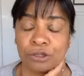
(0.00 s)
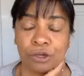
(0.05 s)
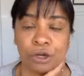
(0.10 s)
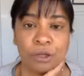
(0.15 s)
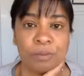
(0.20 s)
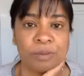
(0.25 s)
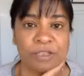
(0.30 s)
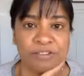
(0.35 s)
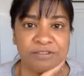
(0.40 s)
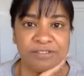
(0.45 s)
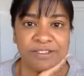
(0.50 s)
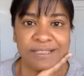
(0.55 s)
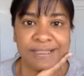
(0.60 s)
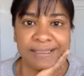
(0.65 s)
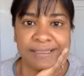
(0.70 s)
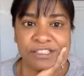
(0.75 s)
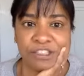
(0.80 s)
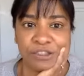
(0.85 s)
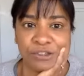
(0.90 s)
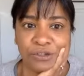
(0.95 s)
Global
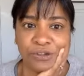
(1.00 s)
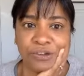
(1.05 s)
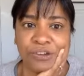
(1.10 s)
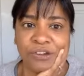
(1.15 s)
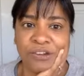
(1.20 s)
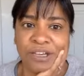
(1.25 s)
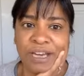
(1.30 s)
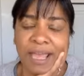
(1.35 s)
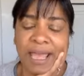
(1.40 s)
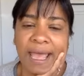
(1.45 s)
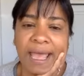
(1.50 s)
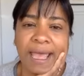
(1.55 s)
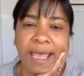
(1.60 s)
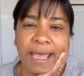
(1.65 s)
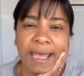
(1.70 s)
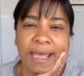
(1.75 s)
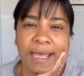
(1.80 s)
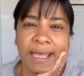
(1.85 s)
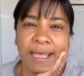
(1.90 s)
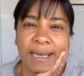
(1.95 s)
Affiliate Zone,
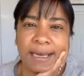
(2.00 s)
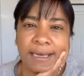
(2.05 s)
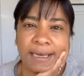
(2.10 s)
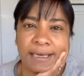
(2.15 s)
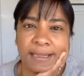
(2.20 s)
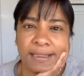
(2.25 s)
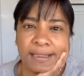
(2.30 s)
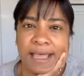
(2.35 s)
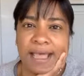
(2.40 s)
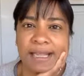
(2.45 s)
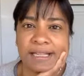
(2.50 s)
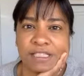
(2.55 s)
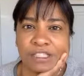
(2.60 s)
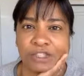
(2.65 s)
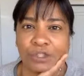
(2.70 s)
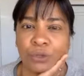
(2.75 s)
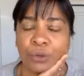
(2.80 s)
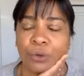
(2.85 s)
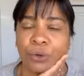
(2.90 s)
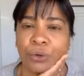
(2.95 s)
and
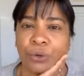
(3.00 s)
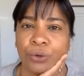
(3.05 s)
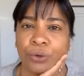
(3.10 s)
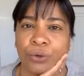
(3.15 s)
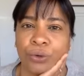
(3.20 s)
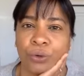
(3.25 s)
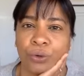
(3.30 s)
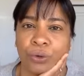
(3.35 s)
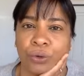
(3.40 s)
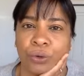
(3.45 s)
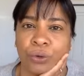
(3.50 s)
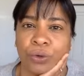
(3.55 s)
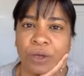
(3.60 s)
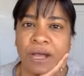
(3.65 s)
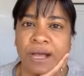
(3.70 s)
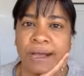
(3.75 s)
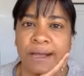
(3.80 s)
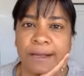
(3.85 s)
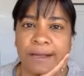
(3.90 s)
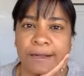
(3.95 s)
that's who
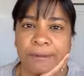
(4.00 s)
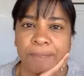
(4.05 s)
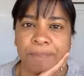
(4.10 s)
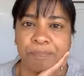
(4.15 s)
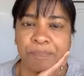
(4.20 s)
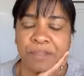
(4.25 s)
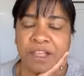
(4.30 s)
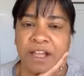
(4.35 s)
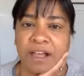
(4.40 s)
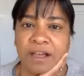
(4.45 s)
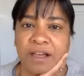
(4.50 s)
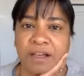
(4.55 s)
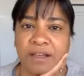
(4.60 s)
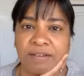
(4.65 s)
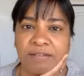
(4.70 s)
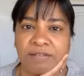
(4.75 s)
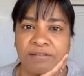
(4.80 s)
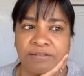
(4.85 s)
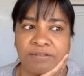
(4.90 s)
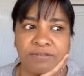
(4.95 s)

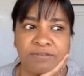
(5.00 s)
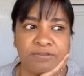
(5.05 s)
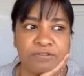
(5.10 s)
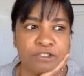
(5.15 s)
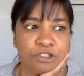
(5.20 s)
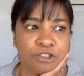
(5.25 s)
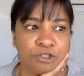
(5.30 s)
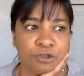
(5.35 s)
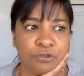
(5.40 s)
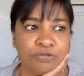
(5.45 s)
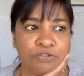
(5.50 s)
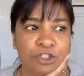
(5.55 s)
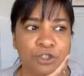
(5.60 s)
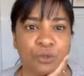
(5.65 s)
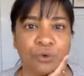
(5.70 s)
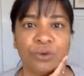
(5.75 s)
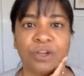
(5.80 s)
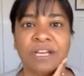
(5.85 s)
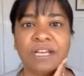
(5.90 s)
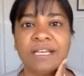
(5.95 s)
I've sort of
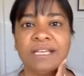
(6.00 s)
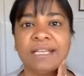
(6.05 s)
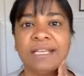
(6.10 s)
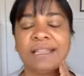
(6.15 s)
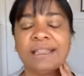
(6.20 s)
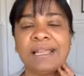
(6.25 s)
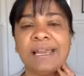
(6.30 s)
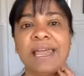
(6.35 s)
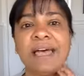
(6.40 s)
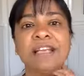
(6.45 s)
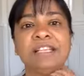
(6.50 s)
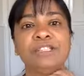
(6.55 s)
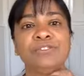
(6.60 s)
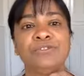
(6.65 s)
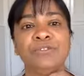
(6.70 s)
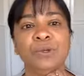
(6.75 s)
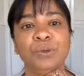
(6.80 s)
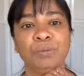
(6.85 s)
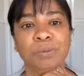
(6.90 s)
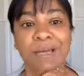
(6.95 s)
joined in the last
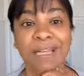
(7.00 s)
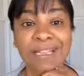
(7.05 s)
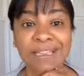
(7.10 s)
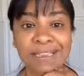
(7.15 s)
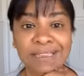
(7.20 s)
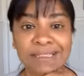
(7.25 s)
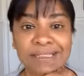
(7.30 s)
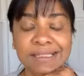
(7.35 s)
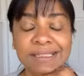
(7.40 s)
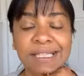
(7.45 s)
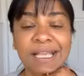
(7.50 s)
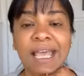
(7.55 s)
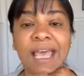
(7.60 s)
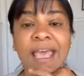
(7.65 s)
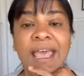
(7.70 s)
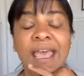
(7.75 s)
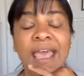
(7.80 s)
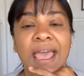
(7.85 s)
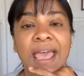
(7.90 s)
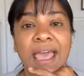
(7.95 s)
few months.
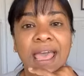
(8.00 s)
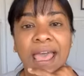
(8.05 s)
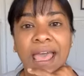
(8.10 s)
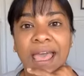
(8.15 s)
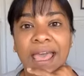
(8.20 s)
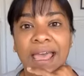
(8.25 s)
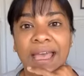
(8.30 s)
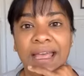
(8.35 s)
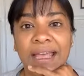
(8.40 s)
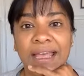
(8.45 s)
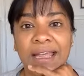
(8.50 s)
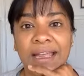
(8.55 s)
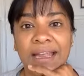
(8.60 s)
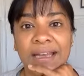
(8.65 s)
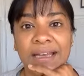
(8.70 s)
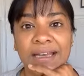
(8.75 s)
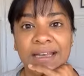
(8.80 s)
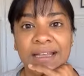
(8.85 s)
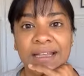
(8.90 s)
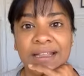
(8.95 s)

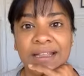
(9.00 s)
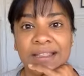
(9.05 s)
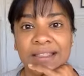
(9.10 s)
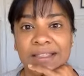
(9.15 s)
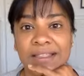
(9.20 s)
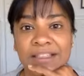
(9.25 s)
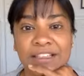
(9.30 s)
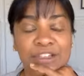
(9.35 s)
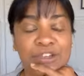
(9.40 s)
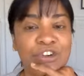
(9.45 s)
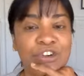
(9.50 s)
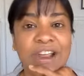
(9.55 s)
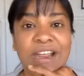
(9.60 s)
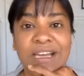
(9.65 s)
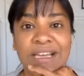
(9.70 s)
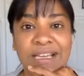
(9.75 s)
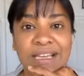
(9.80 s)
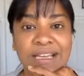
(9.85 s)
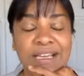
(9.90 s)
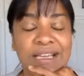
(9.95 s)
And the
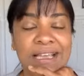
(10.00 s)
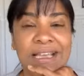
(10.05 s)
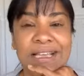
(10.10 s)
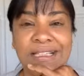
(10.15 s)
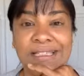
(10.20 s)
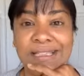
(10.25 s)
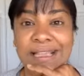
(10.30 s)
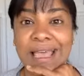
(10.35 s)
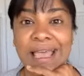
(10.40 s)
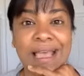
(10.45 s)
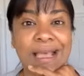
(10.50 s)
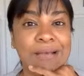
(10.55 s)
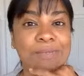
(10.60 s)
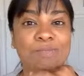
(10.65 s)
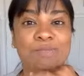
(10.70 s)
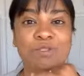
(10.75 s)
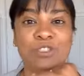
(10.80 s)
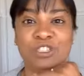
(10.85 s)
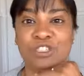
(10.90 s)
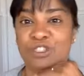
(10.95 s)
training is
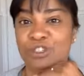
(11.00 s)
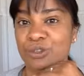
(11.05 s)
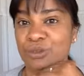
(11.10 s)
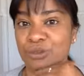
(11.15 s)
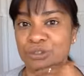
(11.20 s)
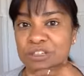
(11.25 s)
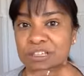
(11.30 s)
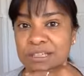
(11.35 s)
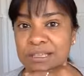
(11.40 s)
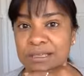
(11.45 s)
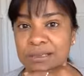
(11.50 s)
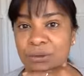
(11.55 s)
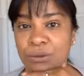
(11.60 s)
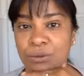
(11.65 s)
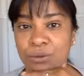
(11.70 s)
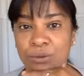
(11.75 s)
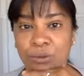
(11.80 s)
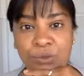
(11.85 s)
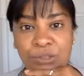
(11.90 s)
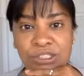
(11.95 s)
absolutely
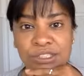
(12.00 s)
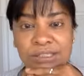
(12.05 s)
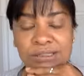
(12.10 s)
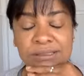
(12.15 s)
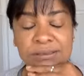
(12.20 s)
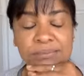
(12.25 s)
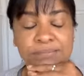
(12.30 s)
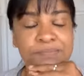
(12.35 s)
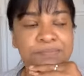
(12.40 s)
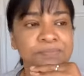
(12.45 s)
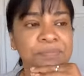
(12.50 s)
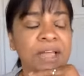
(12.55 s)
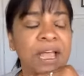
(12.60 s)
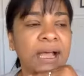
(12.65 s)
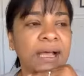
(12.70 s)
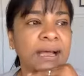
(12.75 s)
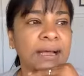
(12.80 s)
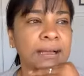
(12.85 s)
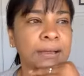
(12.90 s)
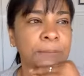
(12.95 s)
awesome.
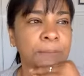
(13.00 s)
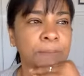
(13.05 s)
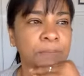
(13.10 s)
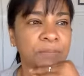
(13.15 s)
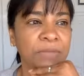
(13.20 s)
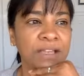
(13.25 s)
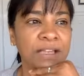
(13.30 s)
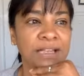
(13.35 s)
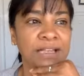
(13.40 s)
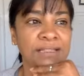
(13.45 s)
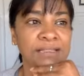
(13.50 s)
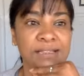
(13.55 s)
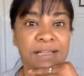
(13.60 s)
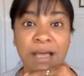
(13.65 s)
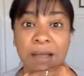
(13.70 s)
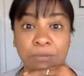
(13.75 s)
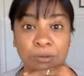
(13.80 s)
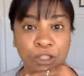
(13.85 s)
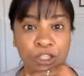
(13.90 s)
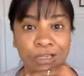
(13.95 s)
It's
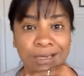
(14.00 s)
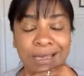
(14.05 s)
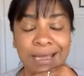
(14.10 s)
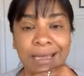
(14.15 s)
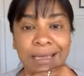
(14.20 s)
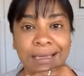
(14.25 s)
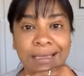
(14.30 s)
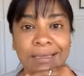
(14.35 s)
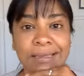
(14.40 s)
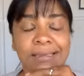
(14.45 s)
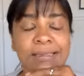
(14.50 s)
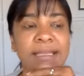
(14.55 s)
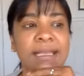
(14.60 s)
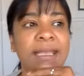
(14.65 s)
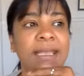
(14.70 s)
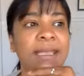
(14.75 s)
up to date.